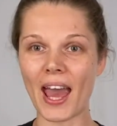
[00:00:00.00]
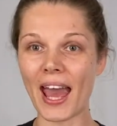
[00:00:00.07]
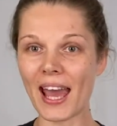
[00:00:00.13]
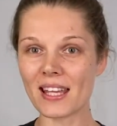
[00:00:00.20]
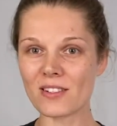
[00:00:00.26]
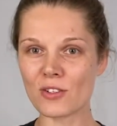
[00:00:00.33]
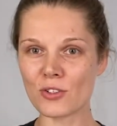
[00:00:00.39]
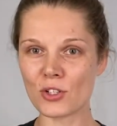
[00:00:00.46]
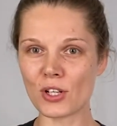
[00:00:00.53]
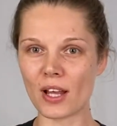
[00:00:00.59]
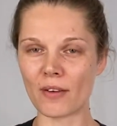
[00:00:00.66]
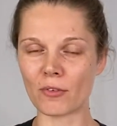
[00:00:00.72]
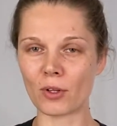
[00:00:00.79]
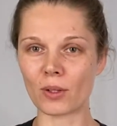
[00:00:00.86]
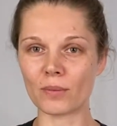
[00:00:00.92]
Energy
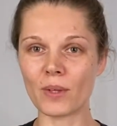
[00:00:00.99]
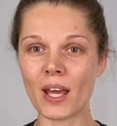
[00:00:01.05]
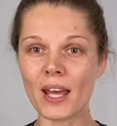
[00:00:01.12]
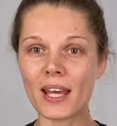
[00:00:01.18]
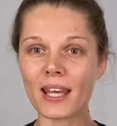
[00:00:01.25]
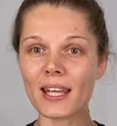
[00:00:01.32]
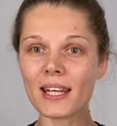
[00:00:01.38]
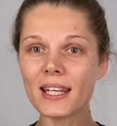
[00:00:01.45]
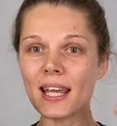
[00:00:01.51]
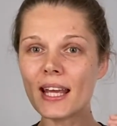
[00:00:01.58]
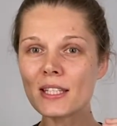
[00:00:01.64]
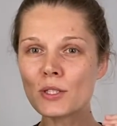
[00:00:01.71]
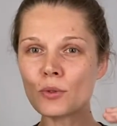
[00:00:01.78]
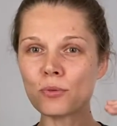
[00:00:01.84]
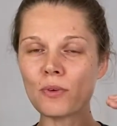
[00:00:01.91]
level. In
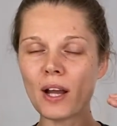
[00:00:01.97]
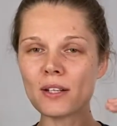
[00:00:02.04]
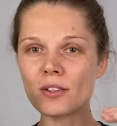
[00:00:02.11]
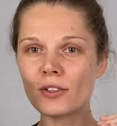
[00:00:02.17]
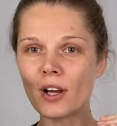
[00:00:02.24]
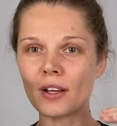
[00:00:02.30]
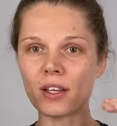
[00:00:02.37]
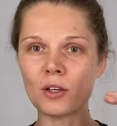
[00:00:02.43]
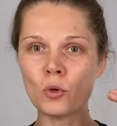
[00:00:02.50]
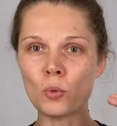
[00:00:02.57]
case you find a doggy who